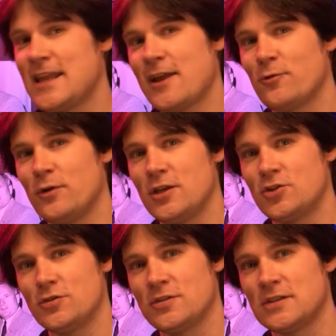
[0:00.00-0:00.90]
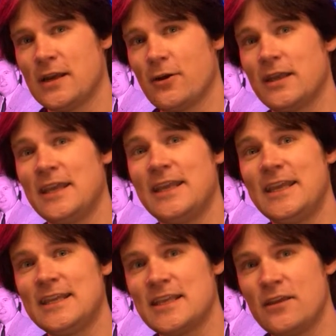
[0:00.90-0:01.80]
not a reissue snare.
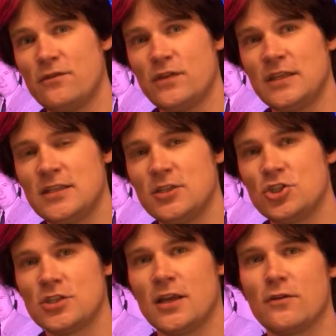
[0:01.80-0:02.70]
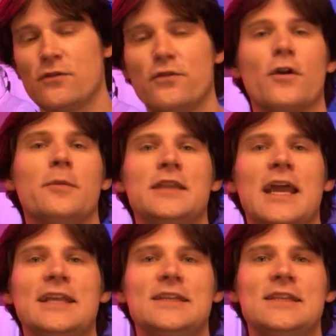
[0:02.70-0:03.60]
It is a vintage snare from
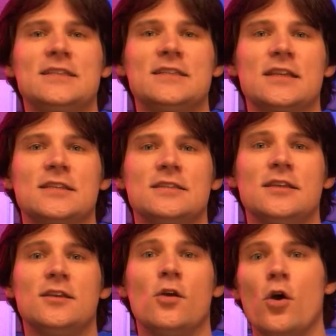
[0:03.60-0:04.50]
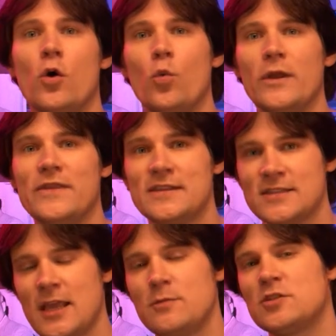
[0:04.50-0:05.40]
1960 with the
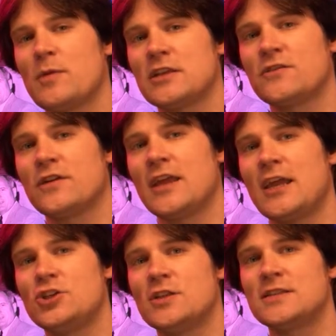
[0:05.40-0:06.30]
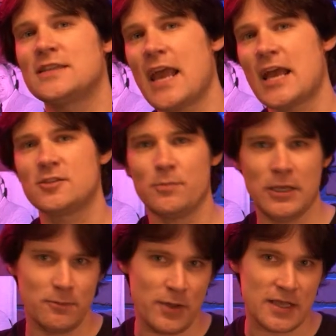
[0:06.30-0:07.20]
same specifications as
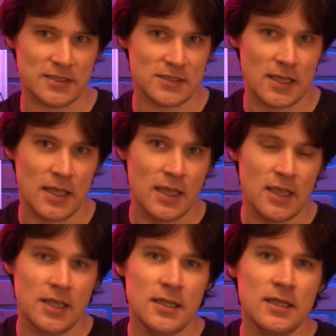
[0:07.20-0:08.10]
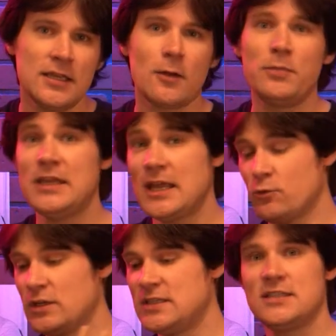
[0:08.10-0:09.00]
Pete Best. Now, Pete
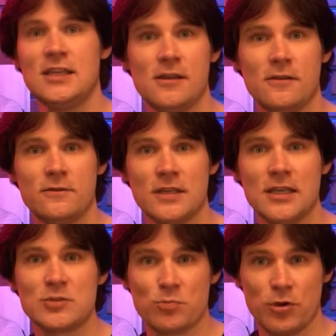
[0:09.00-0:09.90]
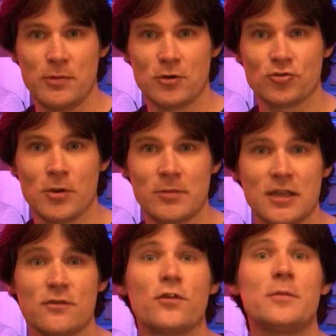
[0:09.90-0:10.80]
had received his Premier drum
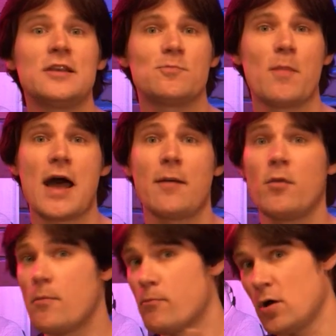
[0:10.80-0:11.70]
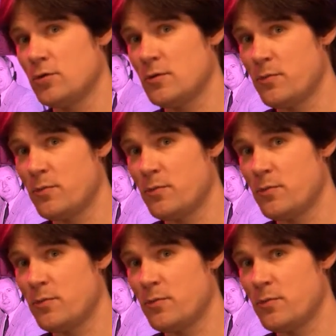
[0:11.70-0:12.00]
kit from his mom, Mona